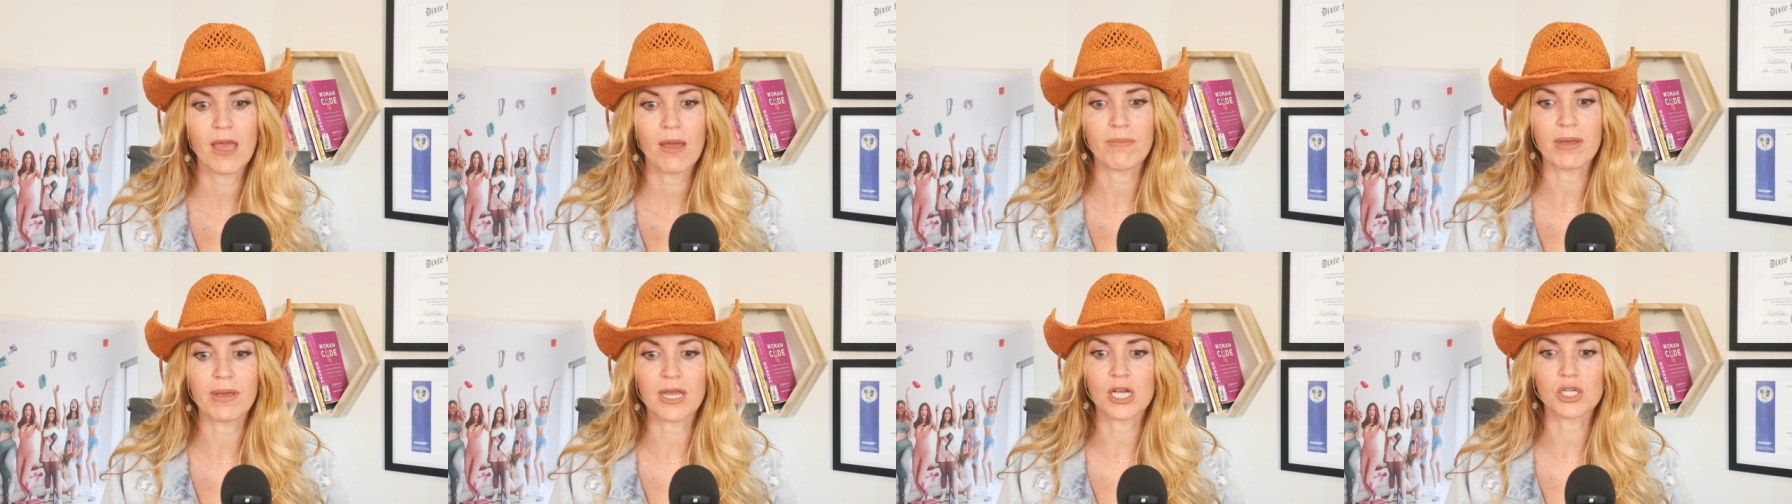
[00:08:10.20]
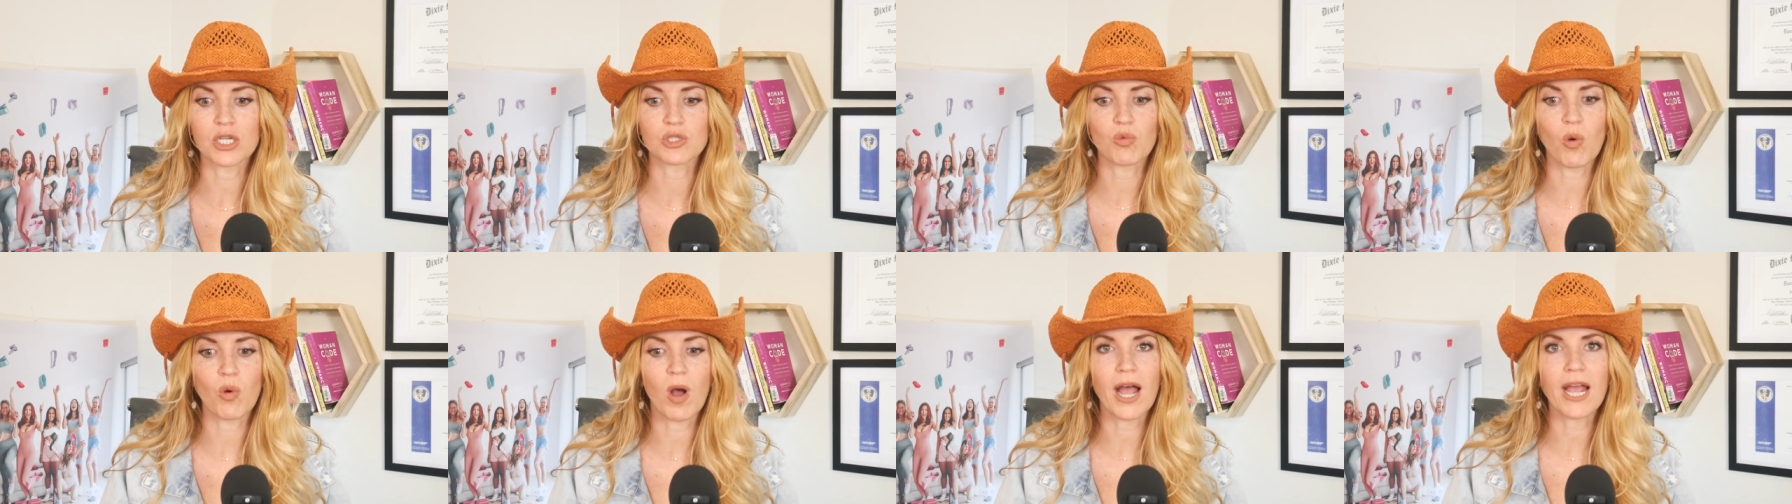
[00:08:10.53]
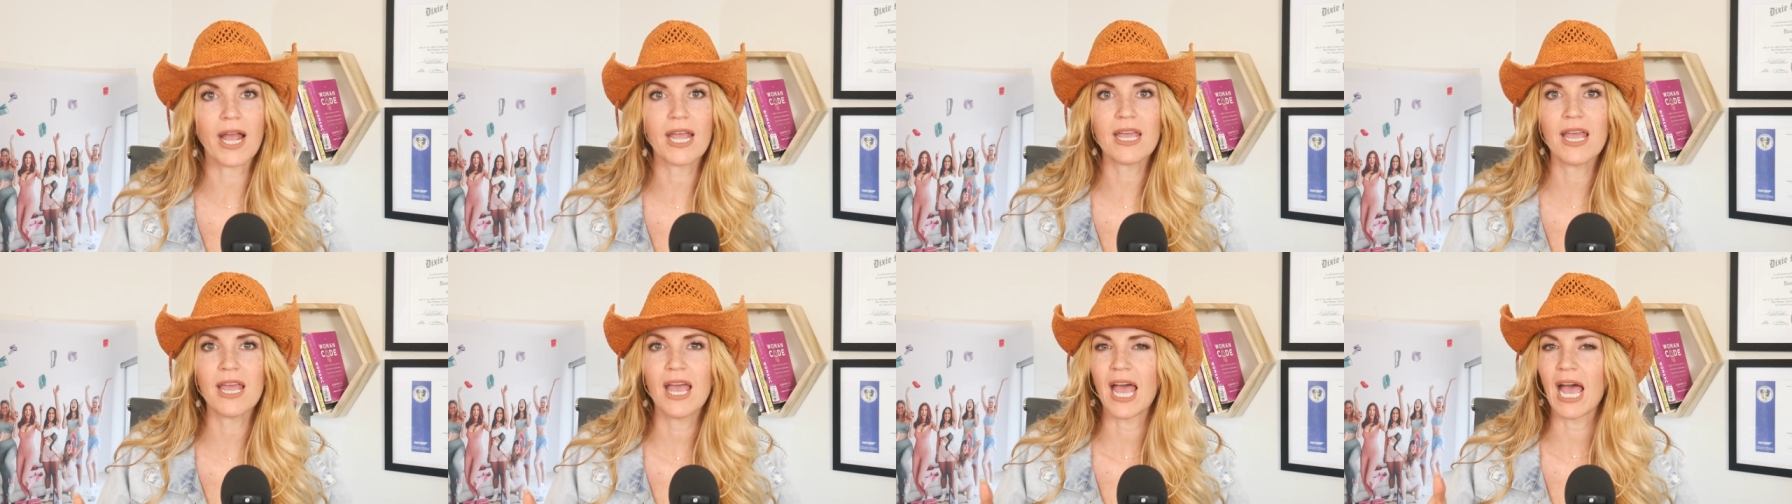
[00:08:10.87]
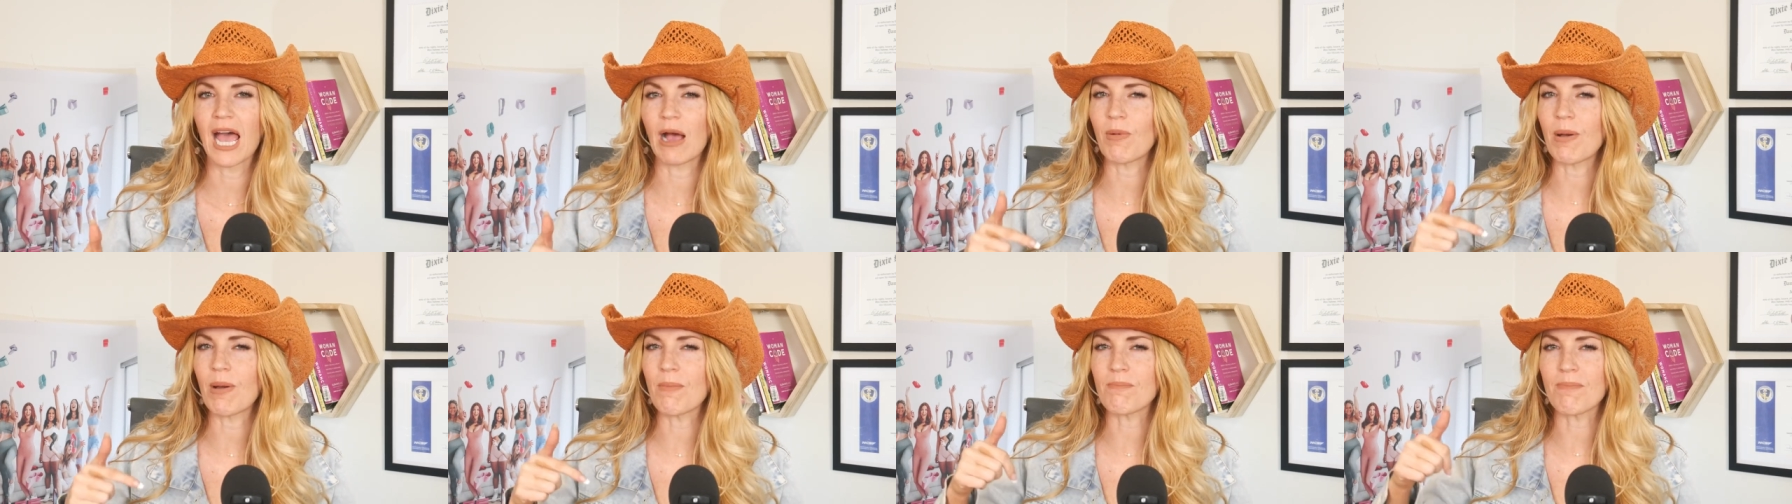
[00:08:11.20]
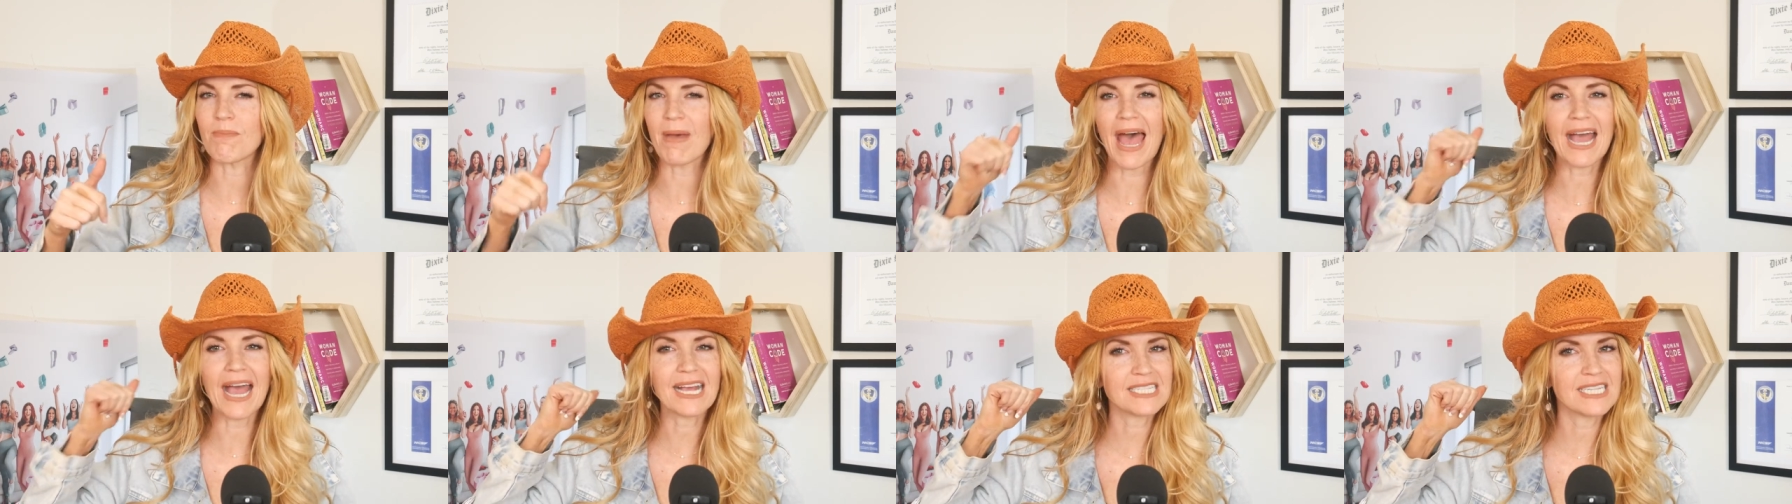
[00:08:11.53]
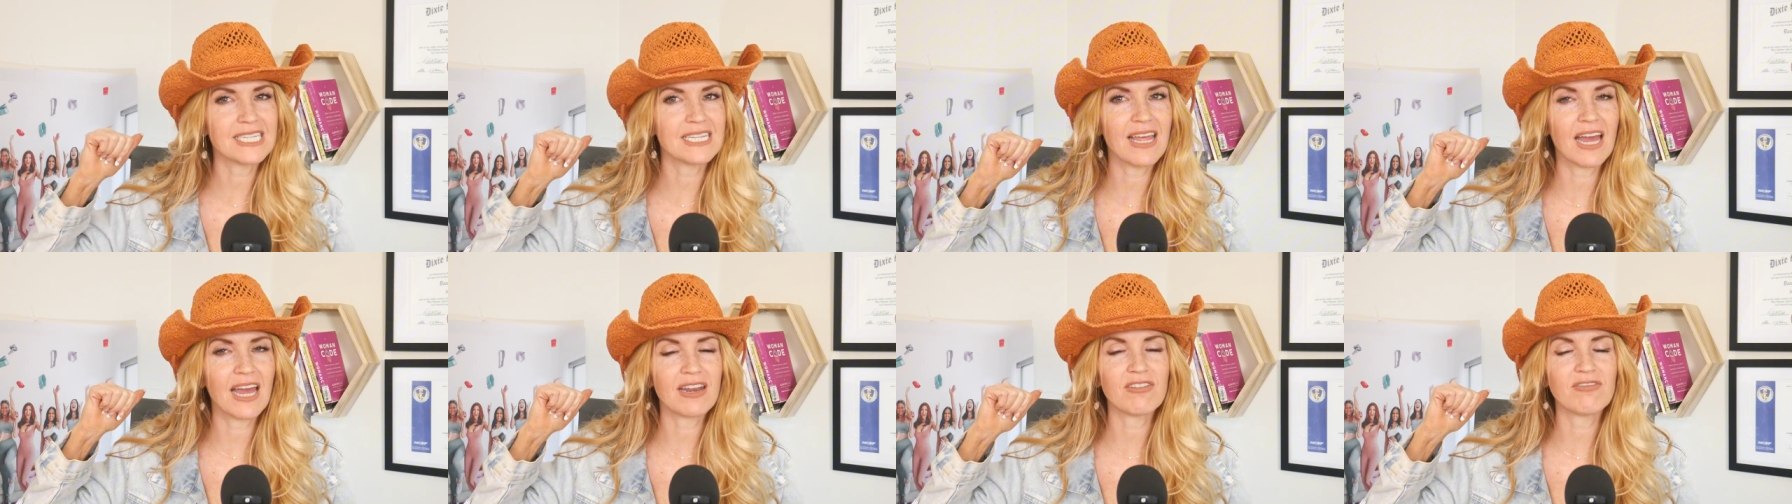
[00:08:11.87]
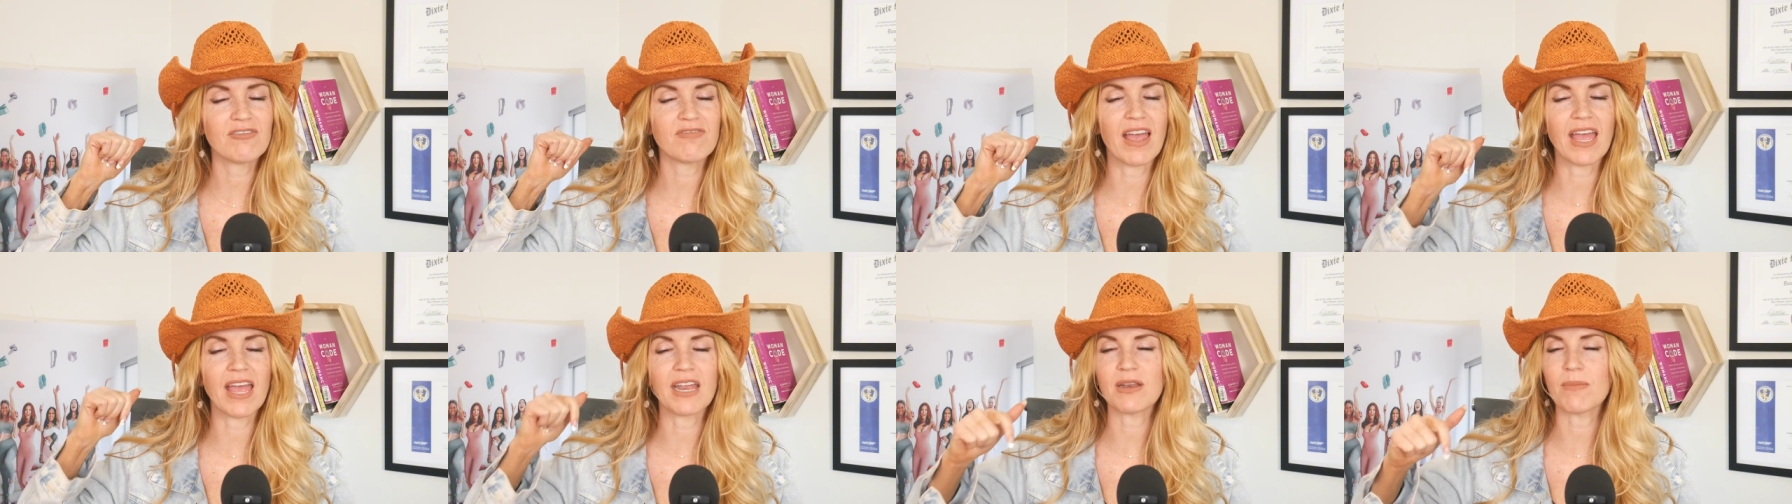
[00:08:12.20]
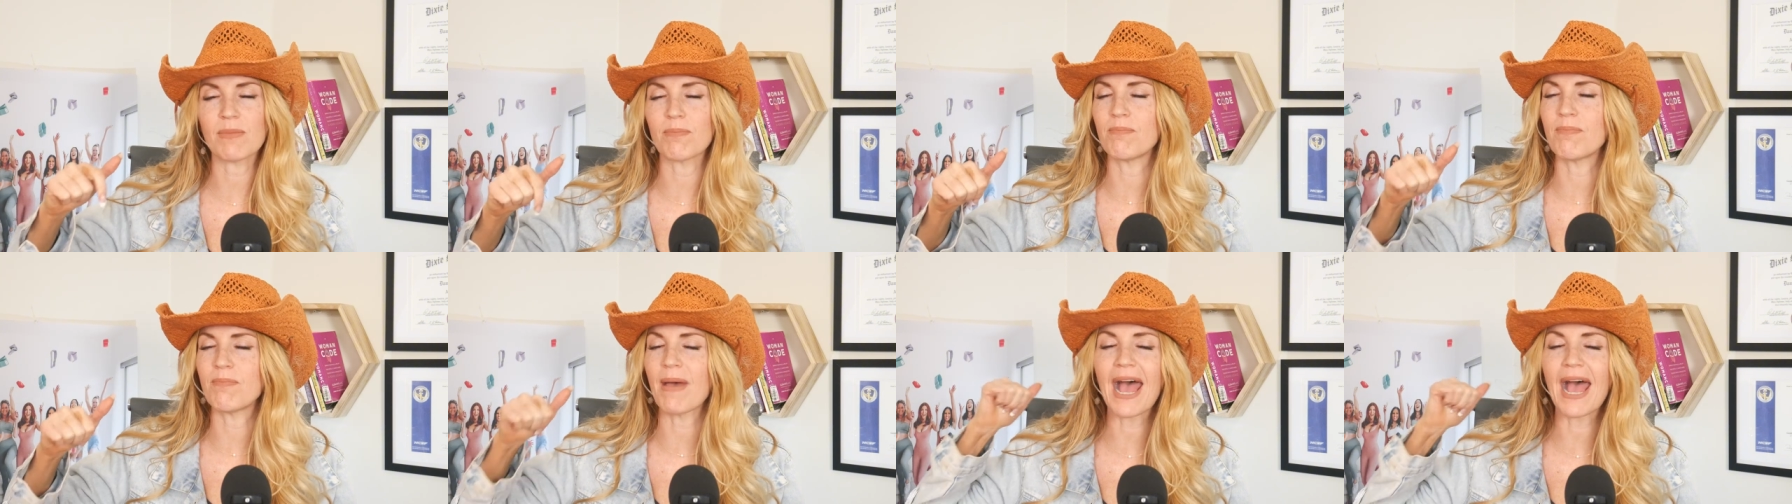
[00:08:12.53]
Because why? I went back to that event,